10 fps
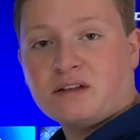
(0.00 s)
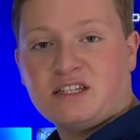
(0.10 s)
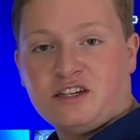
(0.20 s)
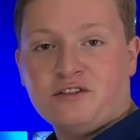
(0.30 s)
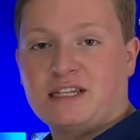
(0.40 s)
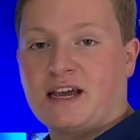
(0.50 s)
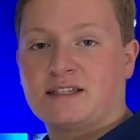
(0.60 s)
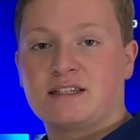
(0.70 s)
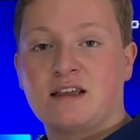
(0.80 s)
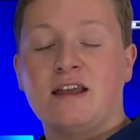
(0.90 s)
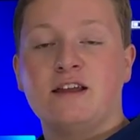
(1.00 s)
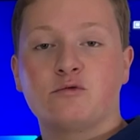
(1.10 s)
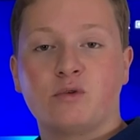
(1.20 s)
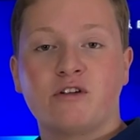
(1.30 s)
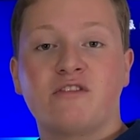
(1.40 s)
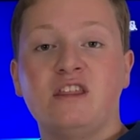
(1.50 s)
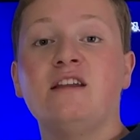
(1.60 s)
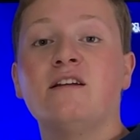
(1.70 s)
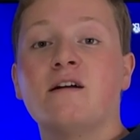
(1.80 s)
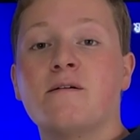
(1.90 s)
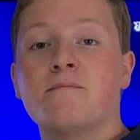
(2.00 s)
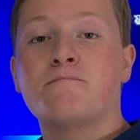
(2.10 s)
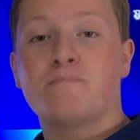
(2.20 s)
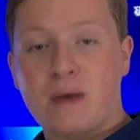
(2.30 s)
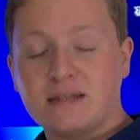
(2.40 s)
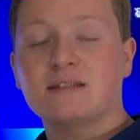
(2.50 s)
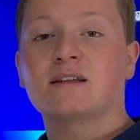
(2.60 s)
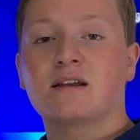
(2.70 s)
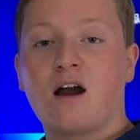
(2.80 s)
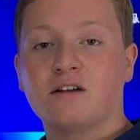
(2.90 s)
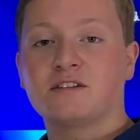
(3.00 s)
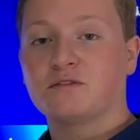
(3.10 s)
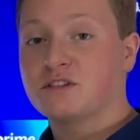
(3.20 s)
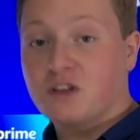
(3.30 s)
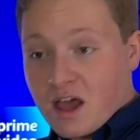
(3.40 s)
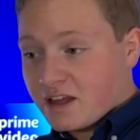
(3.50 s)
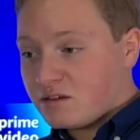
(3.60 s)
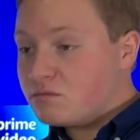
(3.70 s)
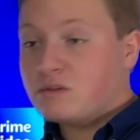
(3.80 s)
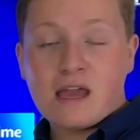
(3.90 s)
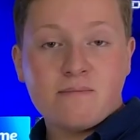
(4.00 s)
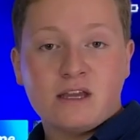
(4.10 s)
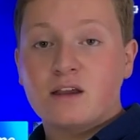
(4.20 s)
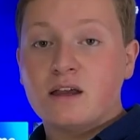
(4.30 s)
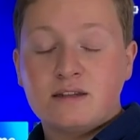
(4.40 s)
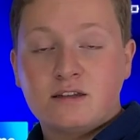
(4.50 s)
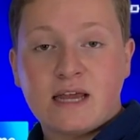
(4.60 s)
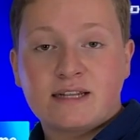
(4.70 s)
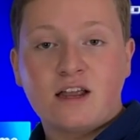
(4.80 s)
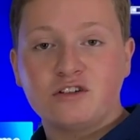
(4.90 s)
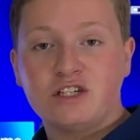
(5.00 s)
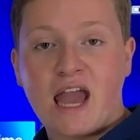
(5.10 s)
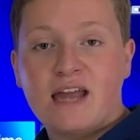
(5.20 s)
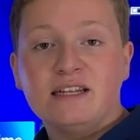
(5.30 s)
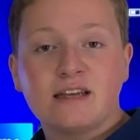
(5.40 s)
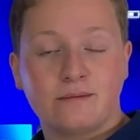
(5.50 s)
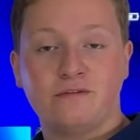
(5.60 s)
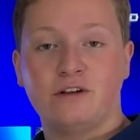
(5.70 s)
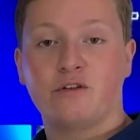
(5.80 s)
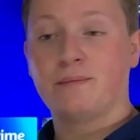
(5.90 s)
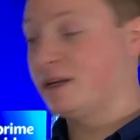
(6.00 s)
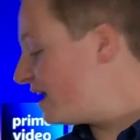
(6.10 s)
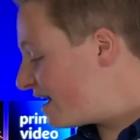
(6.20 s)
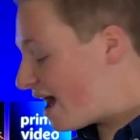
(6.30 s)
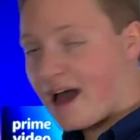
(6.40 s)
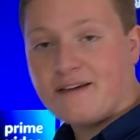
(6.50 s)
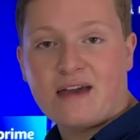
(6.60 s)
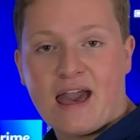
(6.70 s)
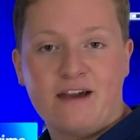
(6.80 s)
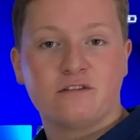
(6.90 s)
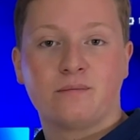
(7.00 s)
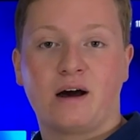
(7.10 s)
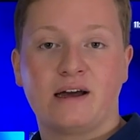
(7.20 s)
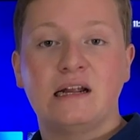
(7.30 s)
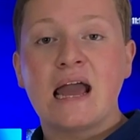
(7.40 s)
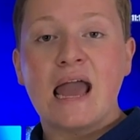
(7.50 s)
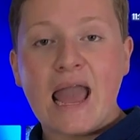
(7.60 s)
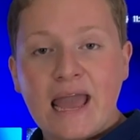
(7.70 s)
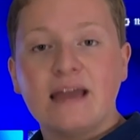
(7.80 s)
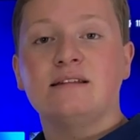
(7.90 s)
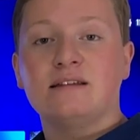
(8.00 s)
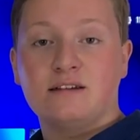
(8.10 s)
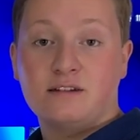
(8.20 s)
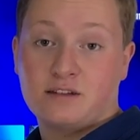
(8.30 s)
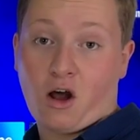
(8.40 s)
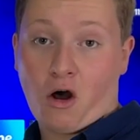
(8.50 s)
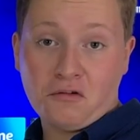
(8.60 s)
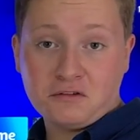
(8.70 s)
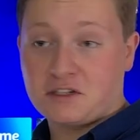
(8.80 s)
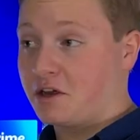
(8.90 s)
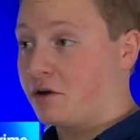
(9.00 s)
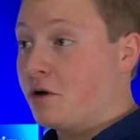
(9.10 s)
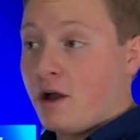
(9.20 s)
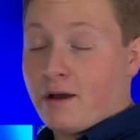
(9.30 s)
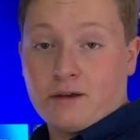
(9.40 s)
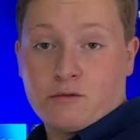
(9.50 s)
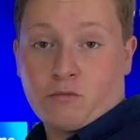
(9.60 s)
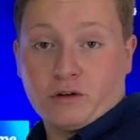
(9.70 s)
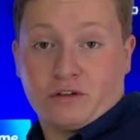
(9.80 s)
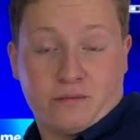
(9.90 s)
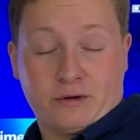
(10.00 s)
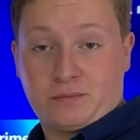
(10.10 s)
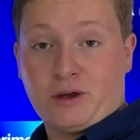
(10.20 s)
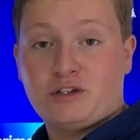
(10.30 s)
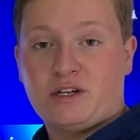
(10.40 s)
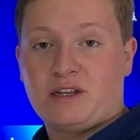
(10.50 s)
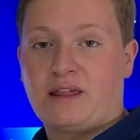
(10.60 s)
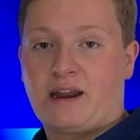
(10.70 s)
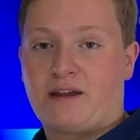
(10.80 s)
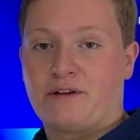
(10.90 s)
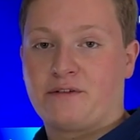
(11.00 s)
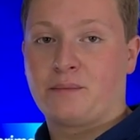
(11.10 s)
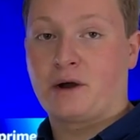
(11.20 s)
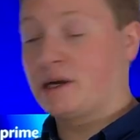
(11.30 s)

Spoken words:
Series S is one of the best consoles, gaming, technology, any type of equipment I've ever bought, and it is also one of the most budgeted that I've ever bought.